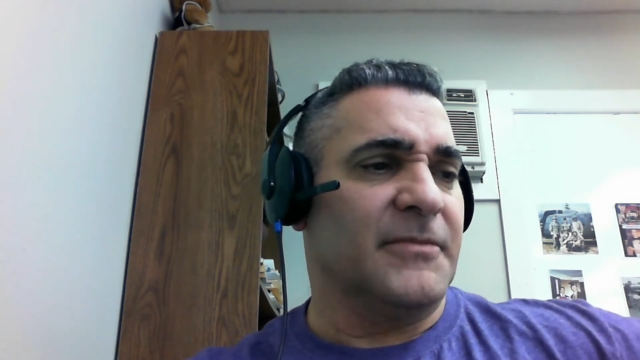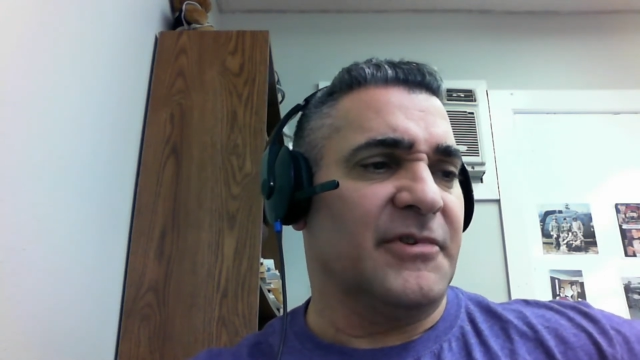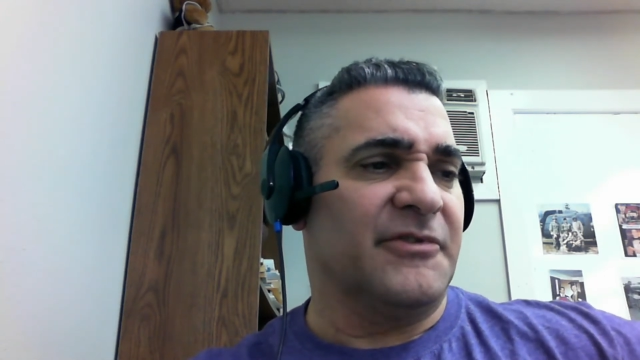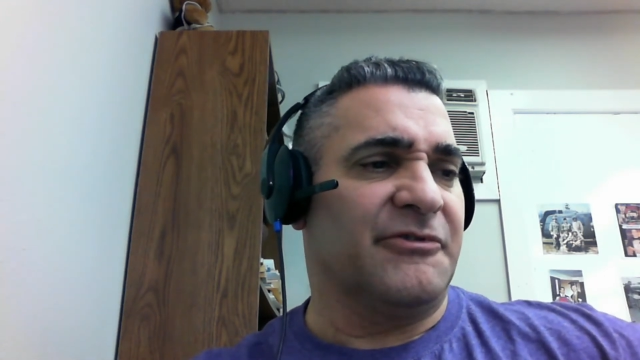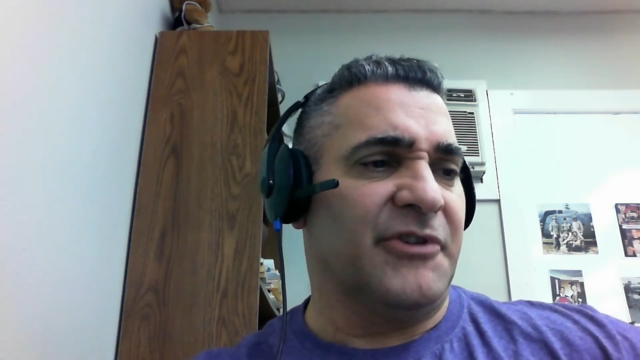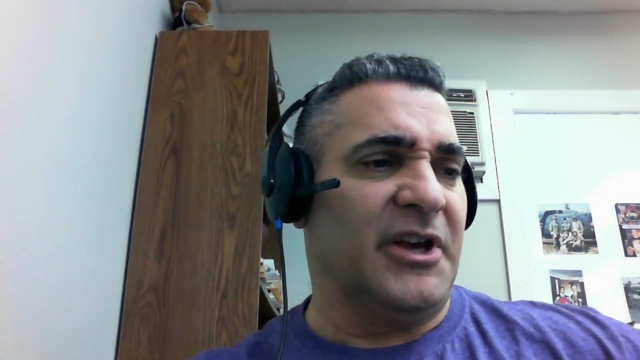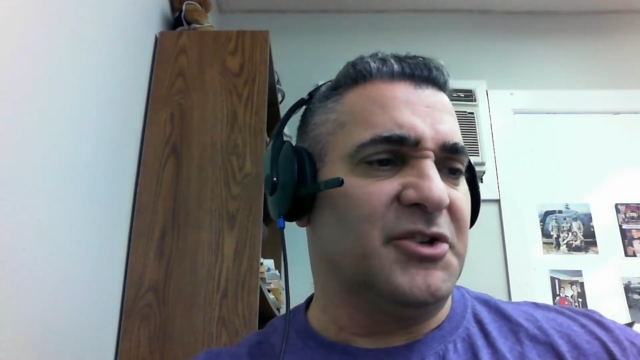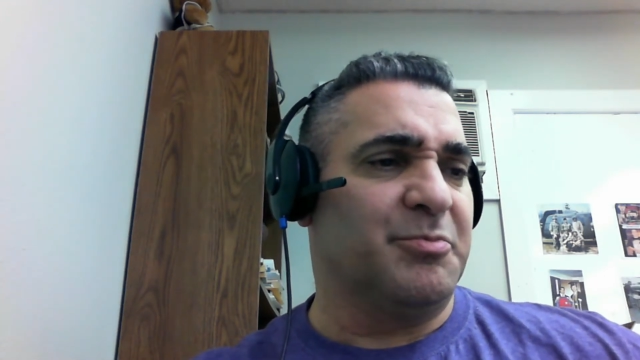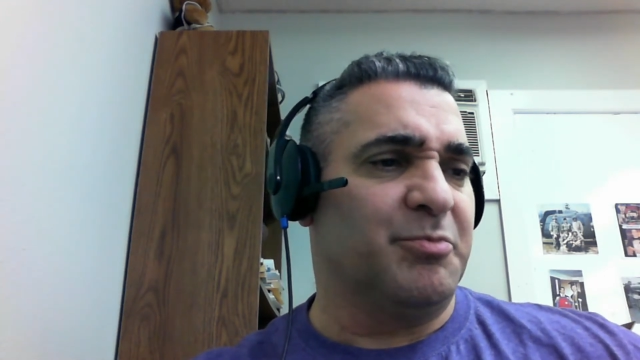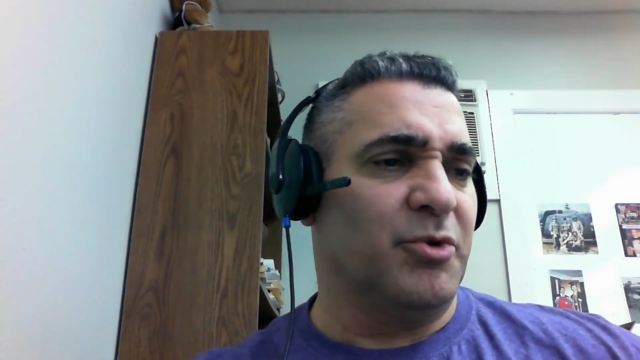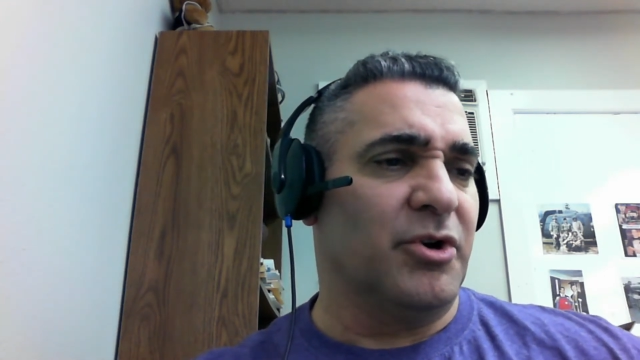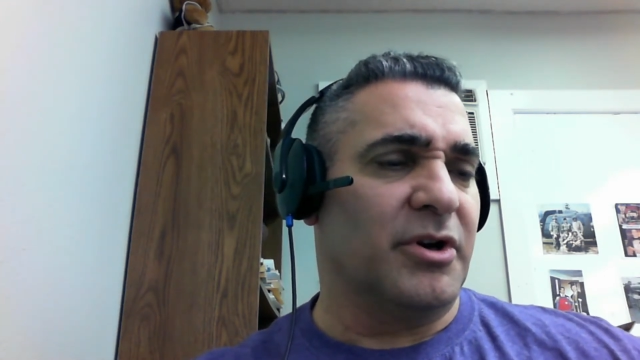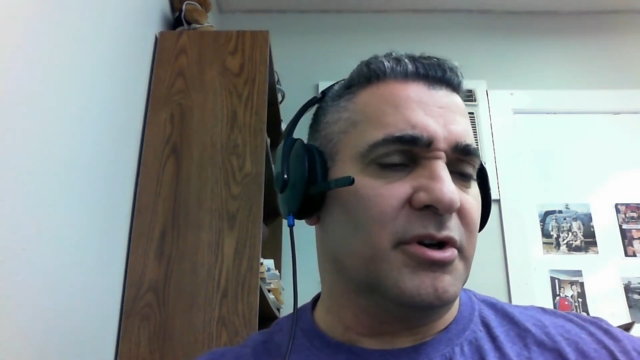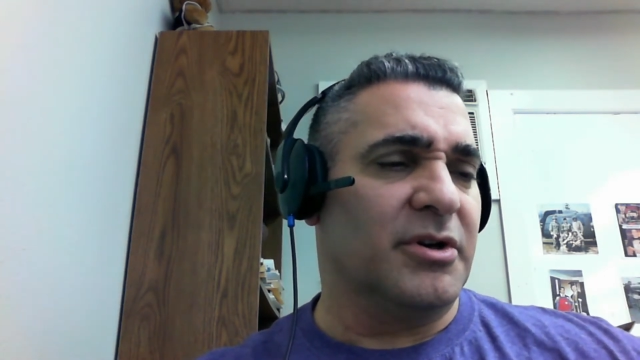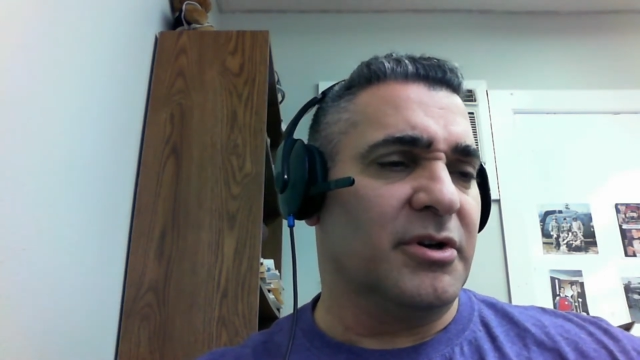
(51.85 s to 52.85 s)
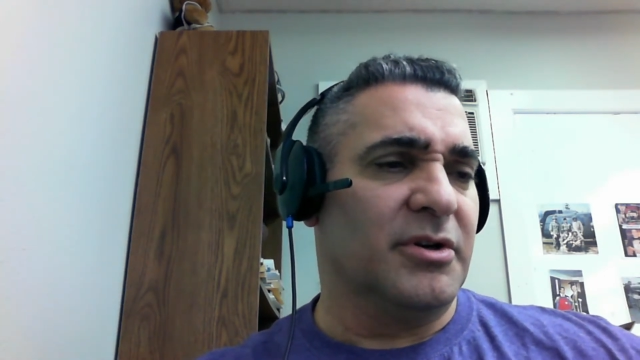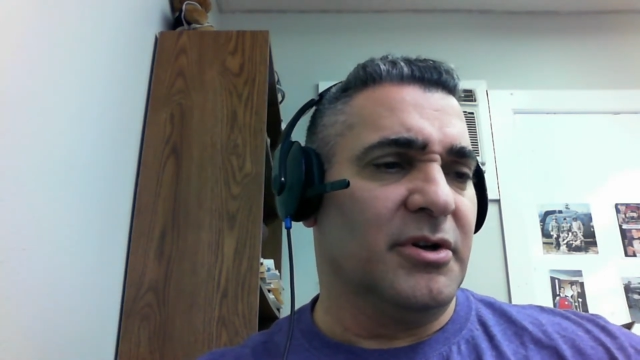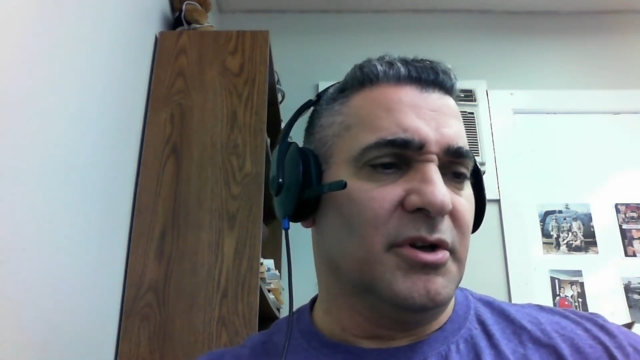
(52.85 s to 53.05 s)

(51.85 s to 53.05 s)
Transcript: Facebook